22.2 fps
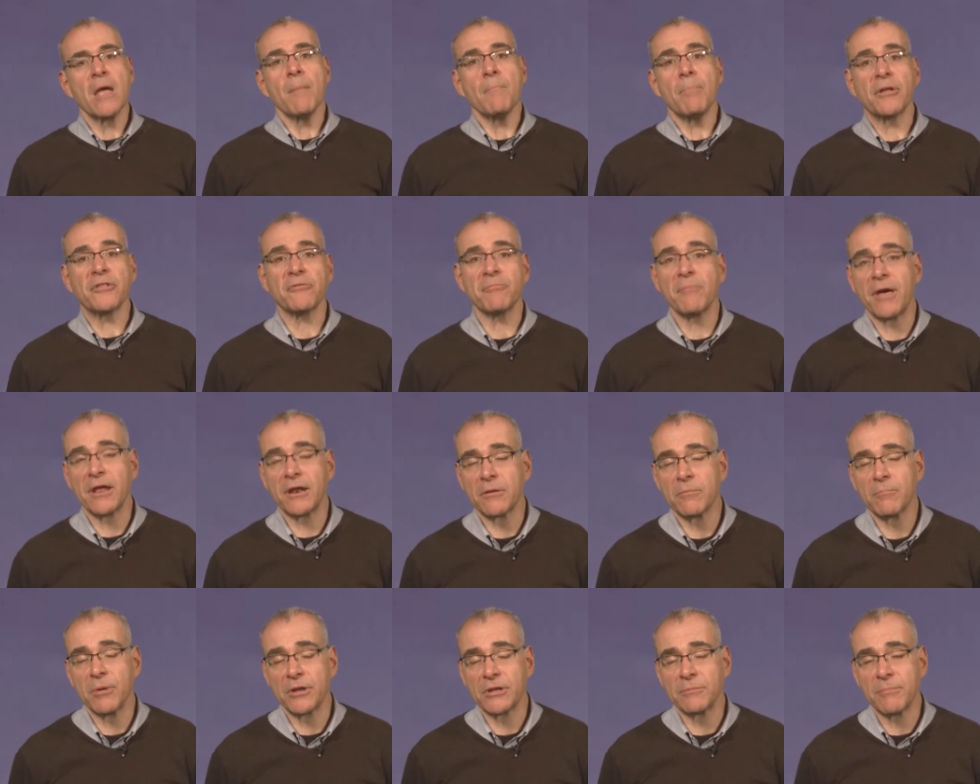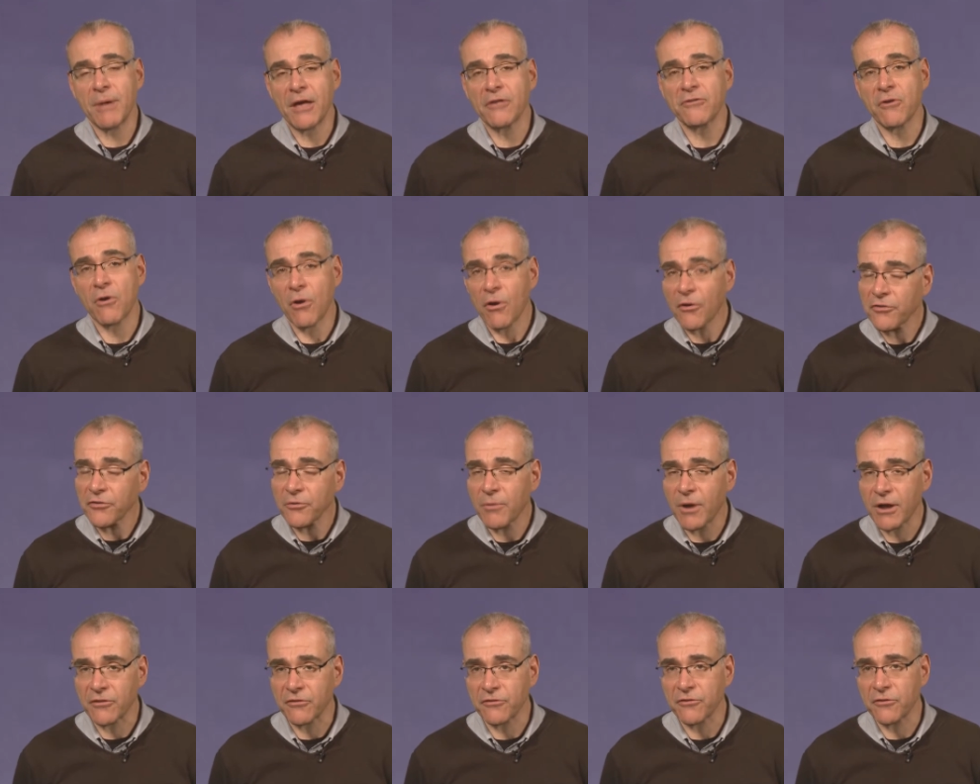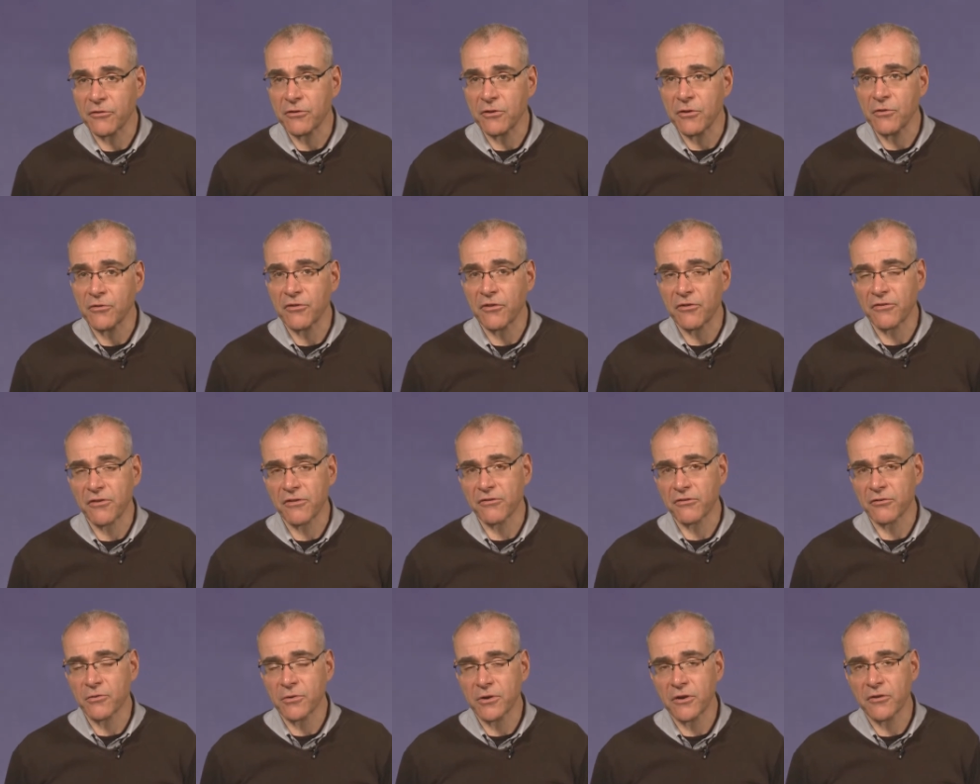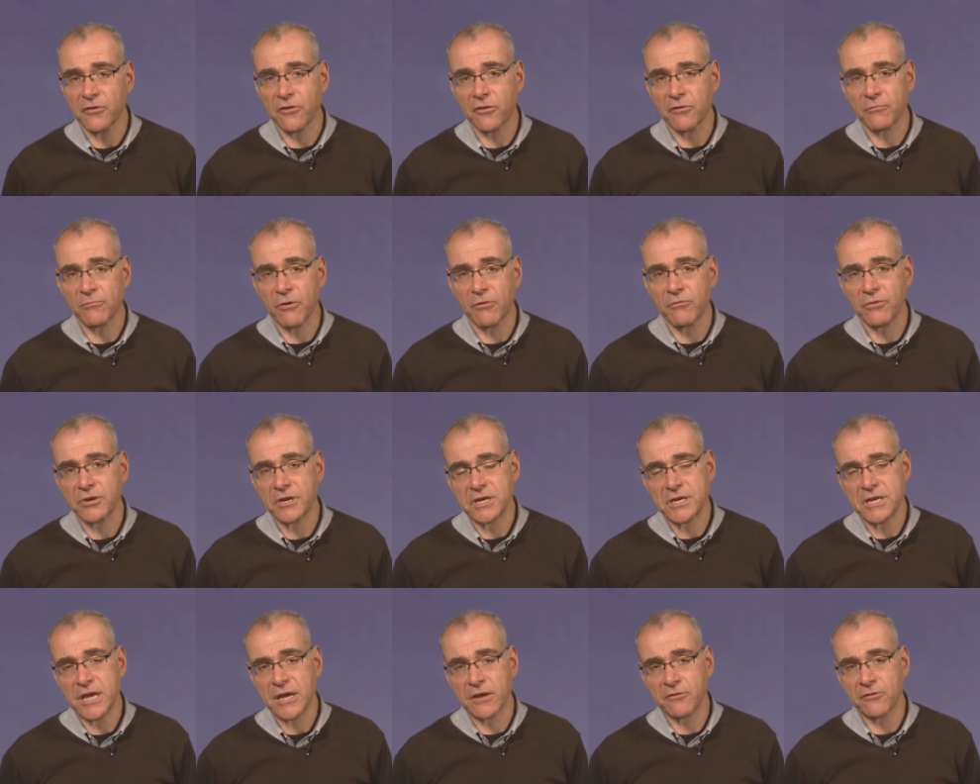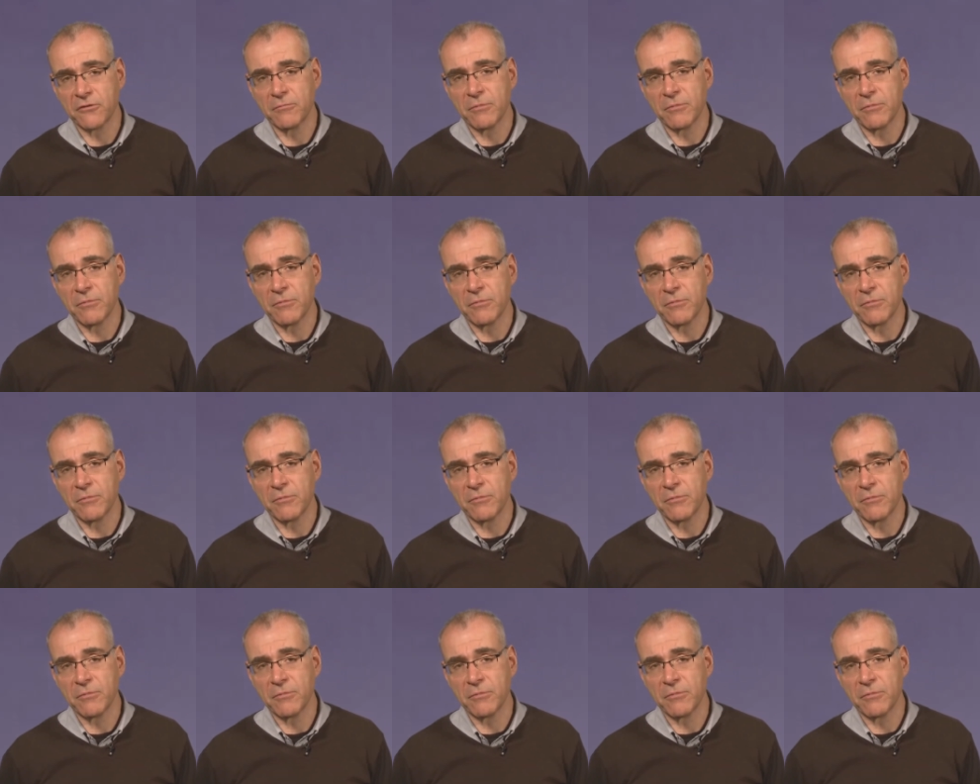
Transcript: But, but Damasio also wants to use this as a criticism of what he takes